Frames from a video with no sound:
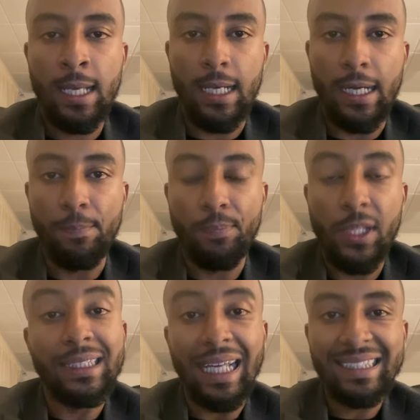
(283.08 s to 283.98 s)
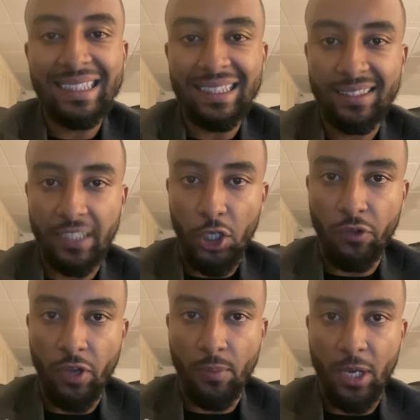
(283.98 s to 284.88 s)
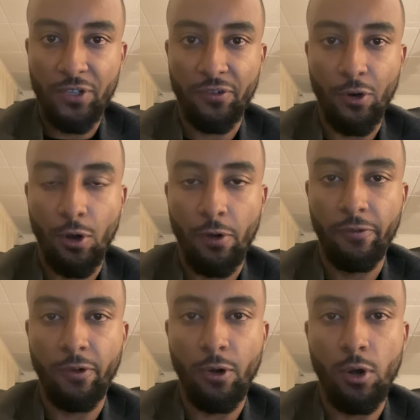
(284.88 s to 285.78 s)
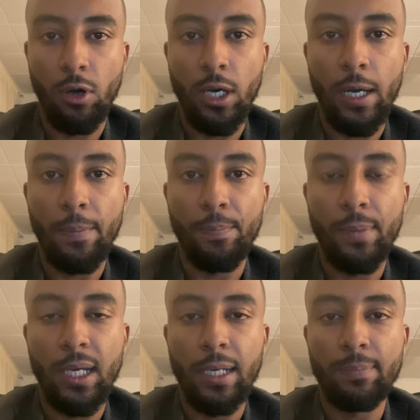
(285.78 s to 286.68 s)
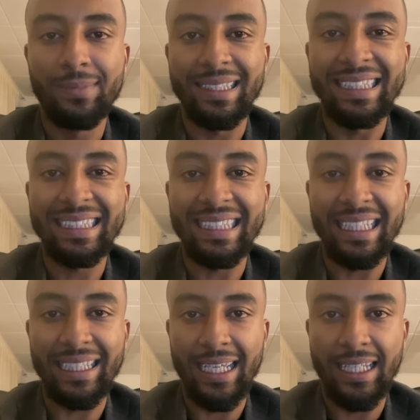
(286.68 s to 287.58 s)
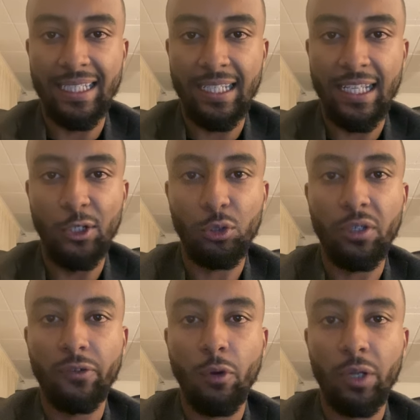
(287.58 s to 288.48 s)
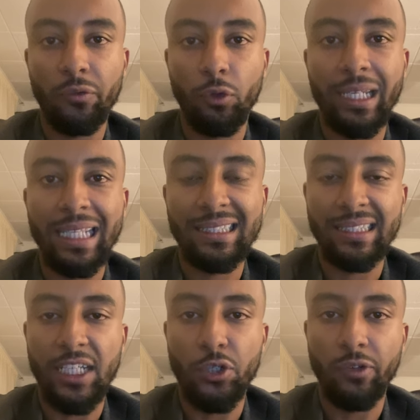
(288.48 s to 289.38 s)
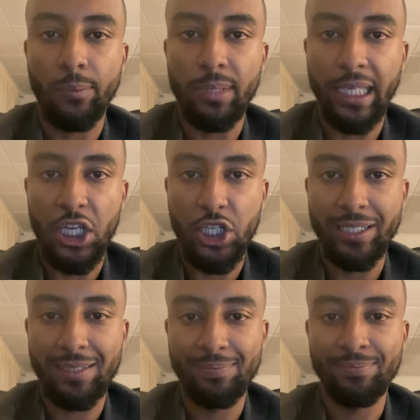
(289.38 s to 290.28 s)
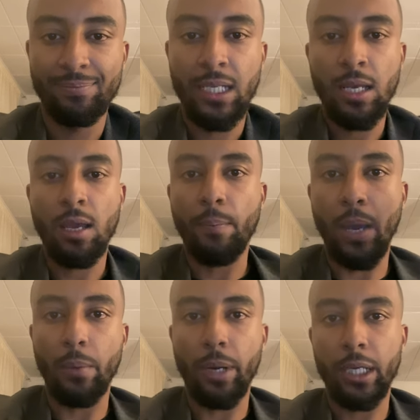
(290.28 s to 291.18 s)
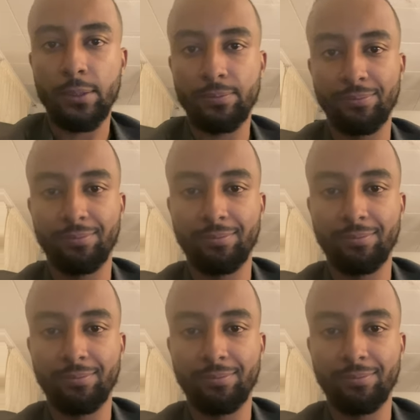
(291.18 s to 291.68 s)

That's it. Thank you very much for listening, and looking forward for the next stage of application. Bye bye.